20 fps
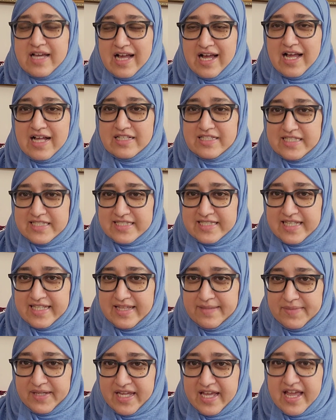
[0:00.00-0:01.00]
I'll just say
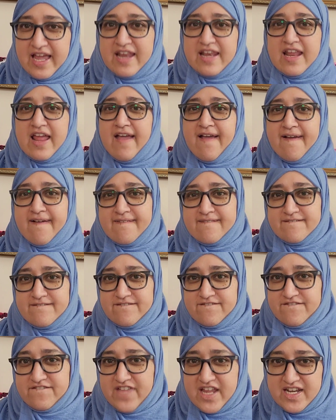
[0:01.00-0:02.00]
them again.
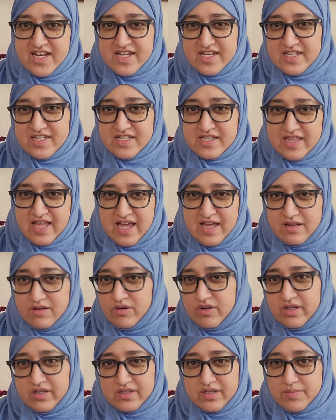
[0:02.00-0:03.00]
Finish that.
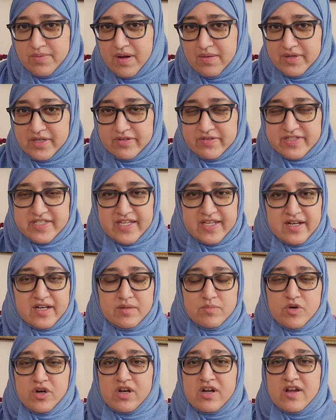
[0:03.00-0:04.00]
Well, oh, you probably don't see it
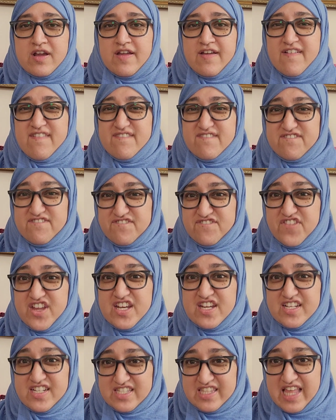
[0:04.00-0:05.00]
anymore.
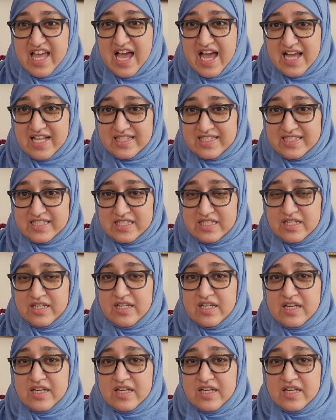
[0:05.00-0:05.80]
Finish that.